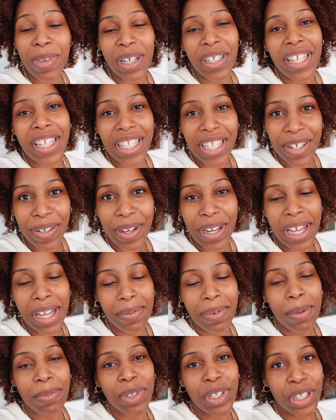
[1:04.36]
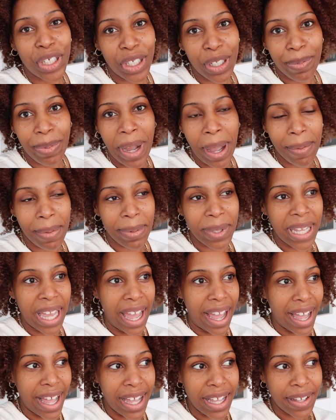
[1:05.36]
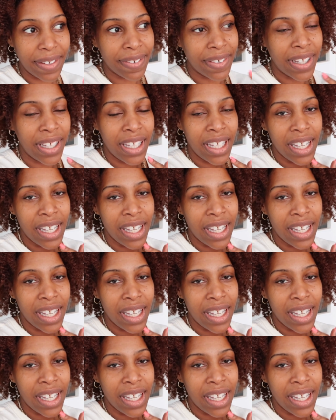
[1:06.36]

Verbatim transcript: me on Instagram, I'm sure you probably have